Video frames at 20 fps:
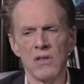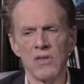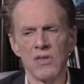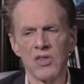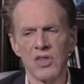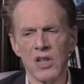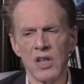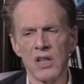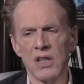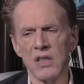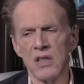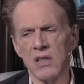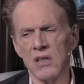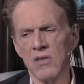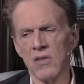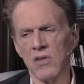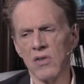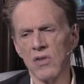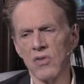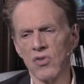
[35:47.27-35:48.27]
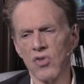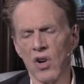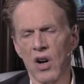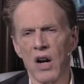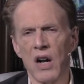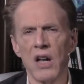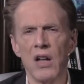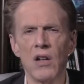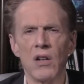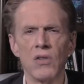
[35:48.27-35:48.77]
sin,
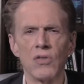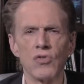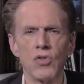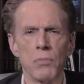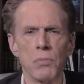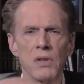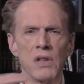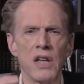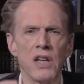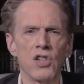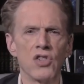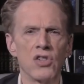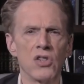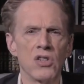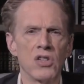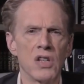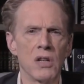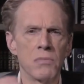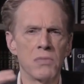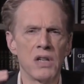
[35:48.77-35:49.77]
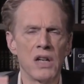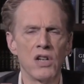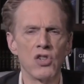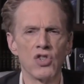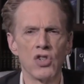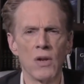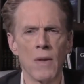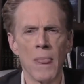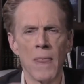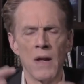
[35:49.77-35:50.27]
trial, tribulation,
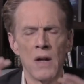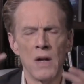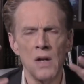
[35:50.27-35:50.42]
temptation,